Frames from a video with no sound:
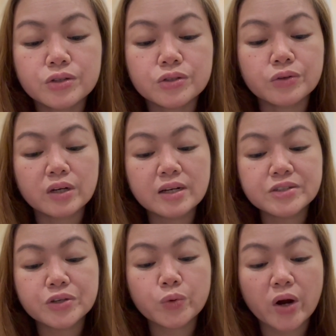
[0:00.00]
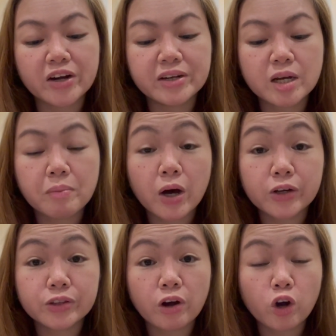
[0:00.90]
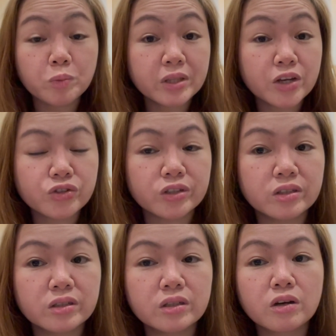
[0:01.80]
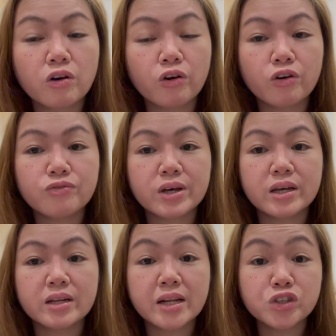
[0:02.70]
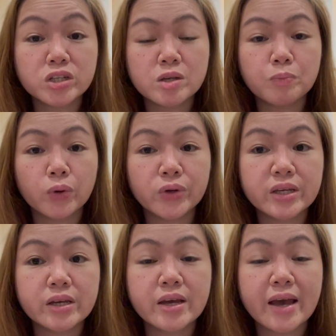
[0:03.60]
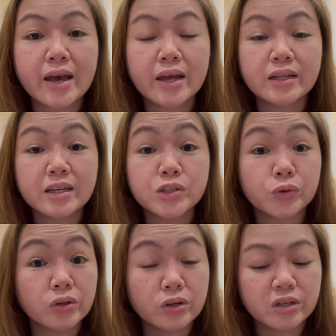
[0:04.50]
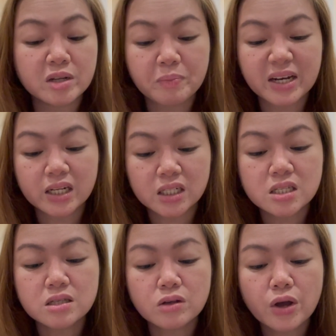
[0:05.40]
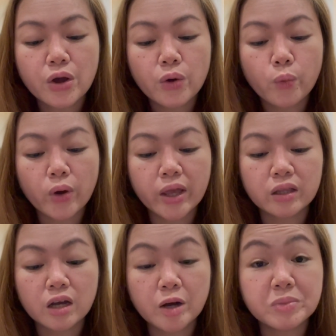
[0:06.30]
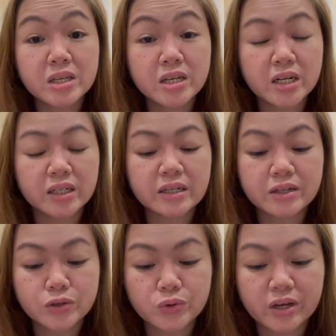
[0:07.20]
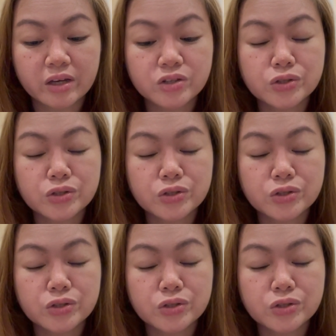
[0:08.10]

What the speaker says: So Earl is inquiring about the accommodation of an NHS employee and his or her dependents when coming here in the UK.